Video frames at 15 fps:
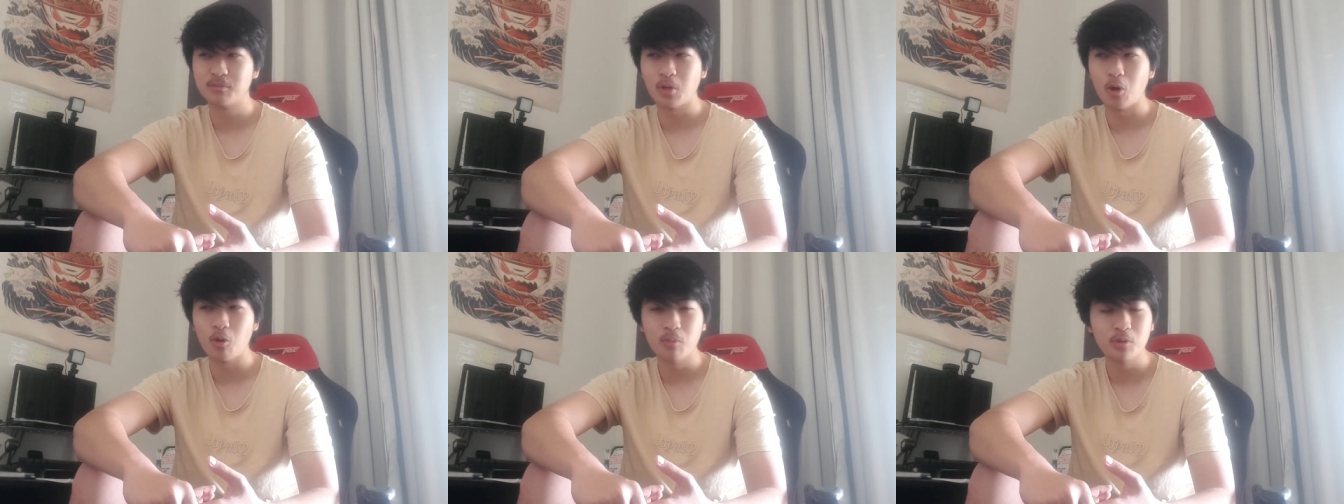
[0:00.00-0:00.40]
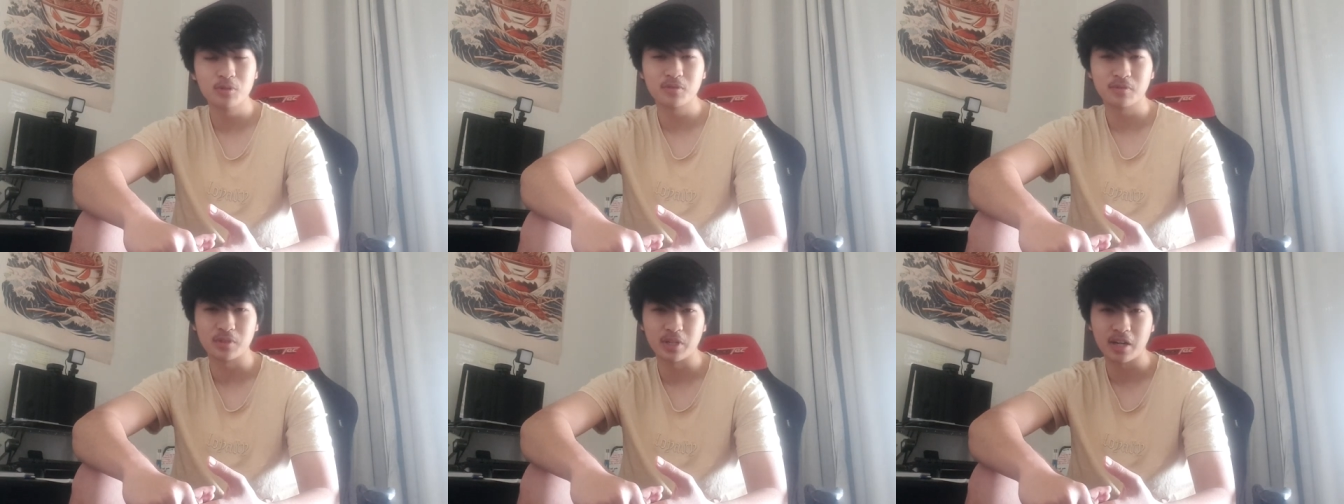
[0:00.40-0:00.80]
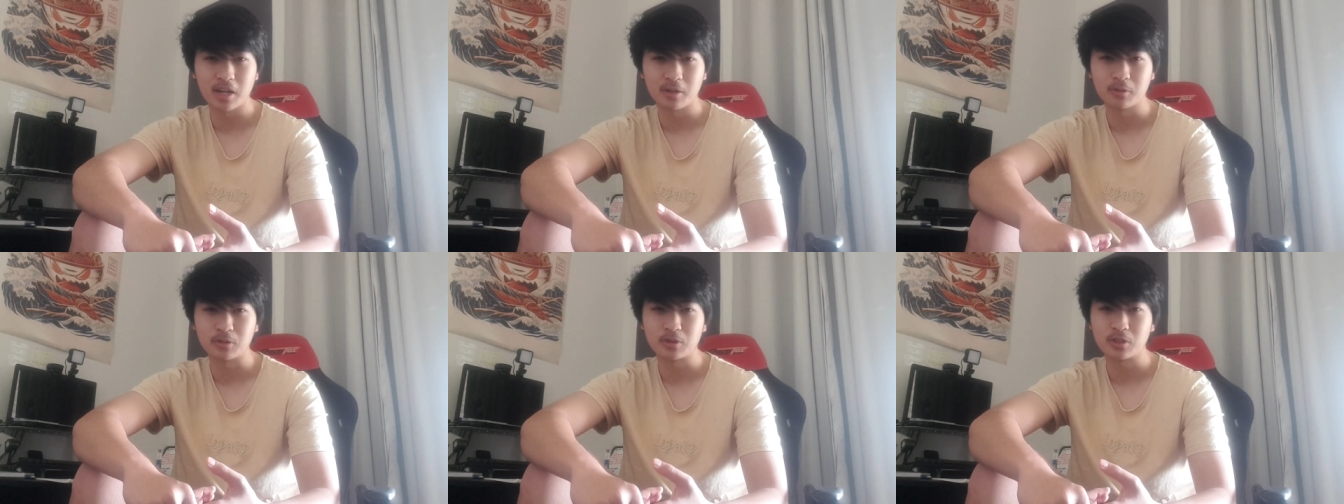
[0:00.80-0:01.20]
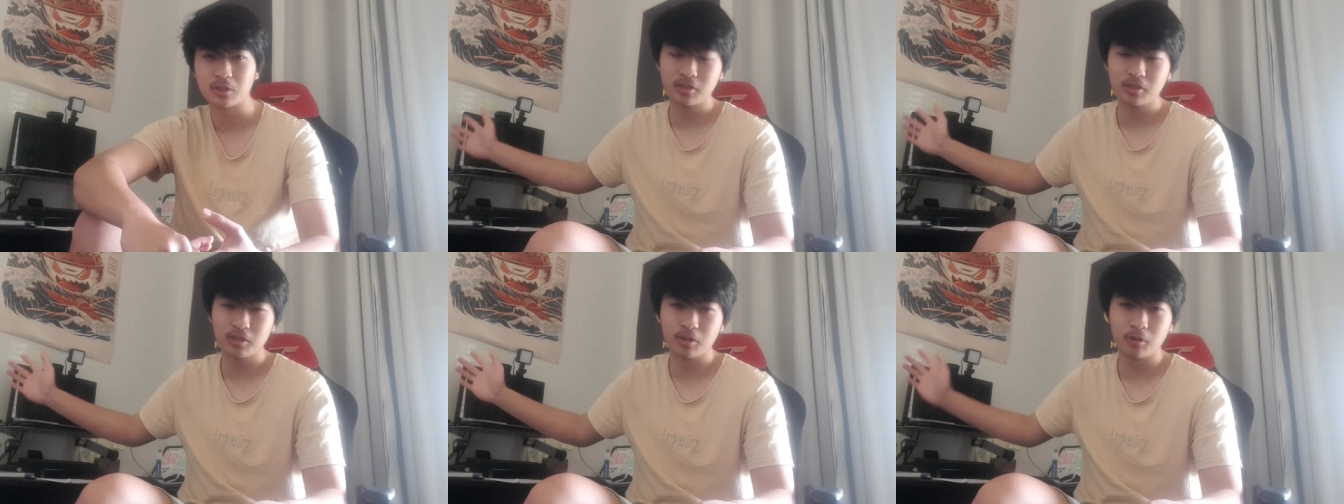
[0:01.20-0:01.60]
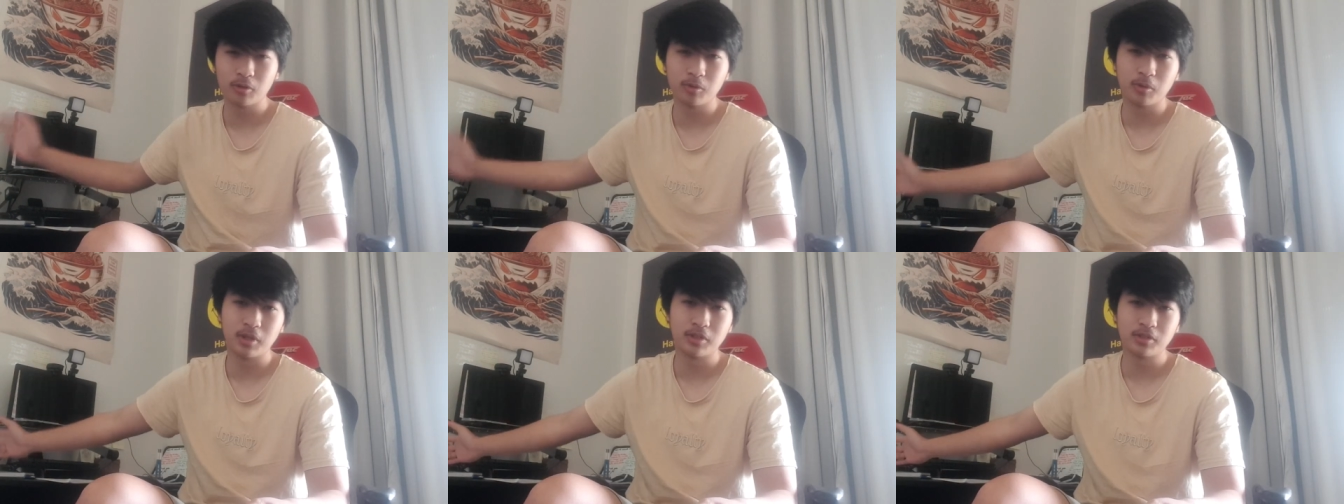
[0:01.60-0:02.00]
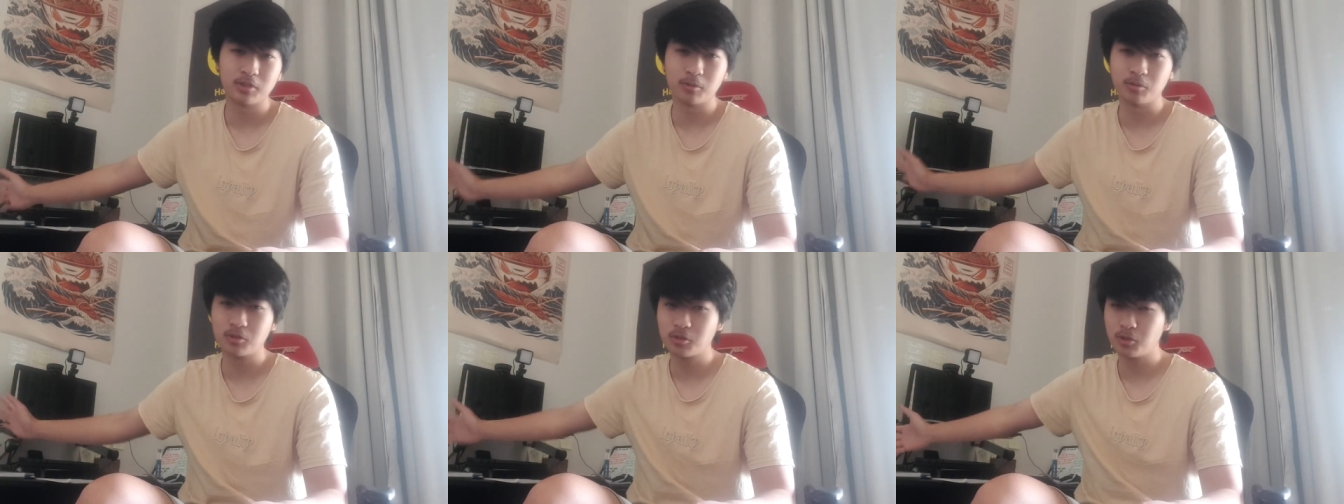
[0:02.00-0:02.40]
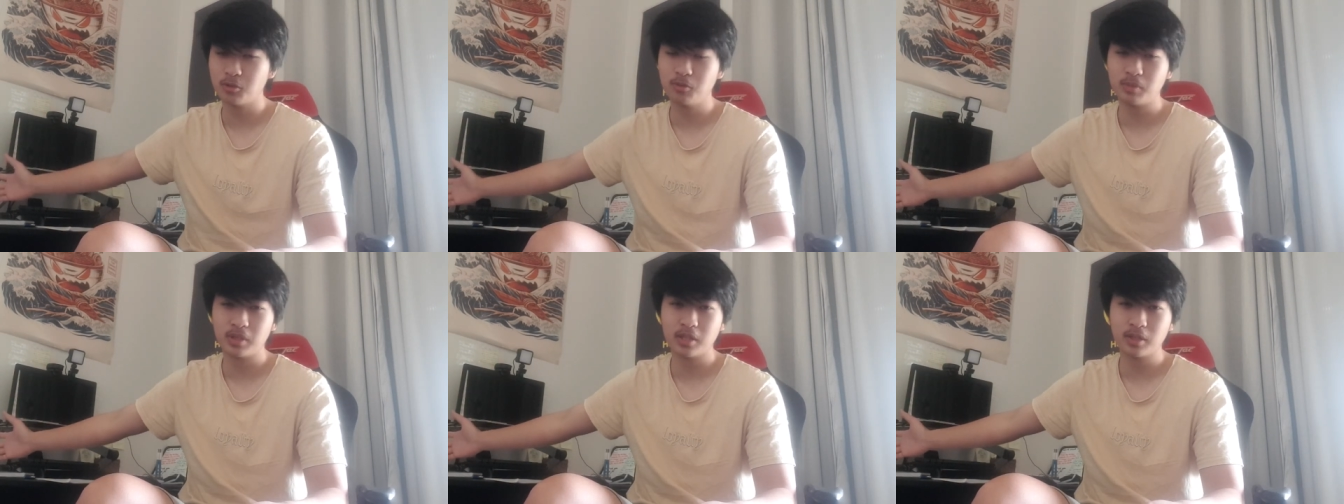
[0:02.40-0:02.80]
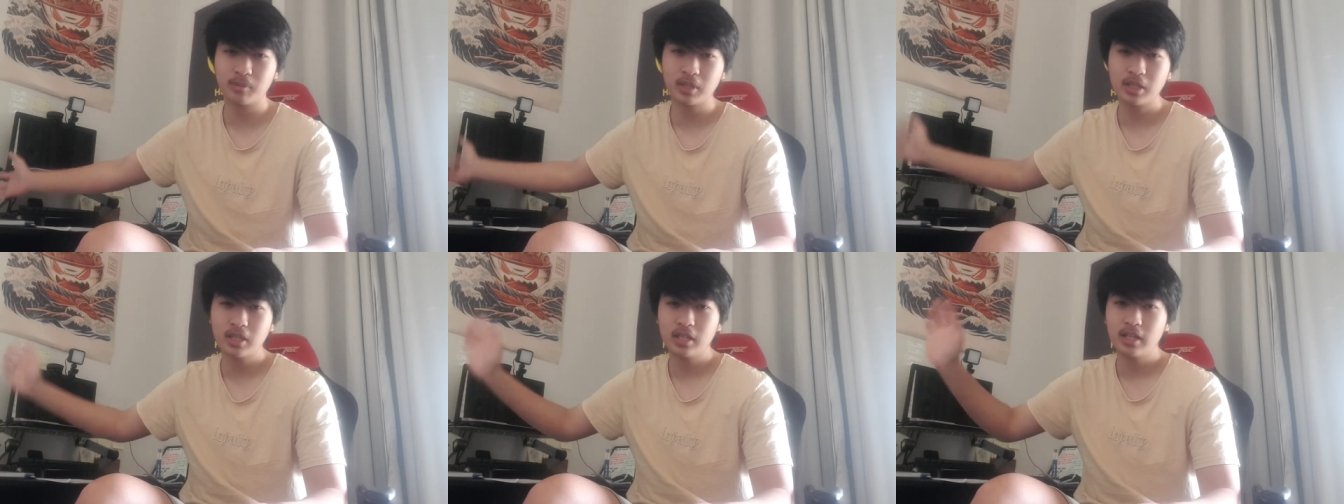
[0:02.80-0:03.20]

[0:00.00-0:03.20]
almost 3 hours, all the way until 2 p.m.